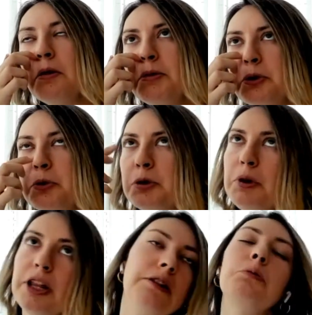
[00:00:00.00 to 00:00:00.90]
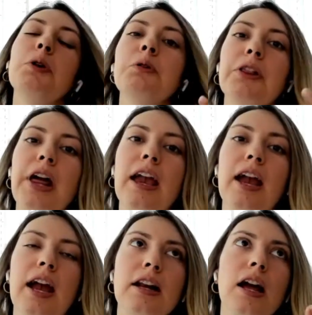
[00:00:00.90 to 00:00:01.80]
But what we were
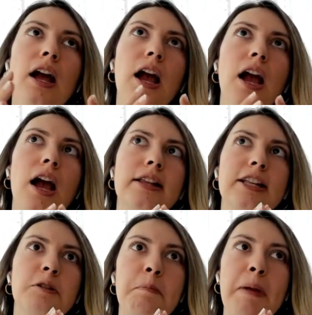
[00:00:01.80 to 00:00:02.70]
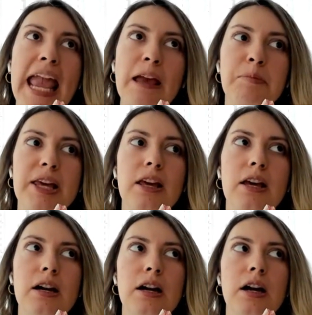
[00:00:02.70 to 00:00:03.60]
thinking that
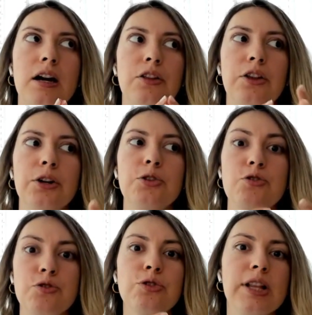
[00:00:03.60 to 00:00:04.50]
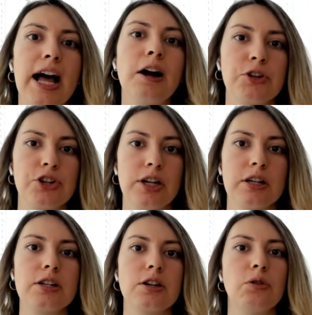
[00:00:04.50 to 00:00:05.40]
maybe those root
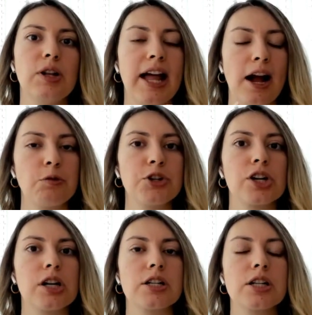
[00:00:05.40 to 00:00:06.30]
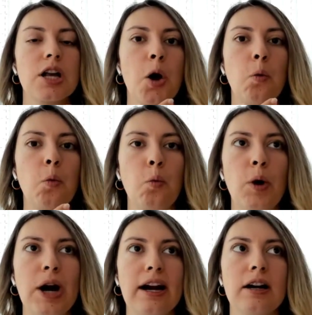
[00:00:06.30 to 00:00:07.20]
languages, so languages
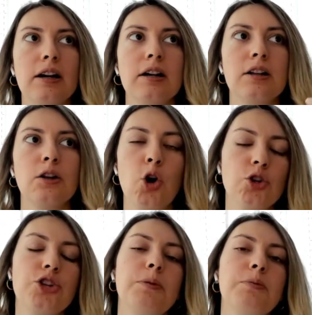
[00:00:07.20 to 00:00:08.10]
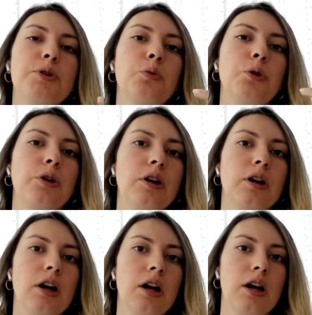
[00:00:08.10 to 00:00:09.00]
where concepts were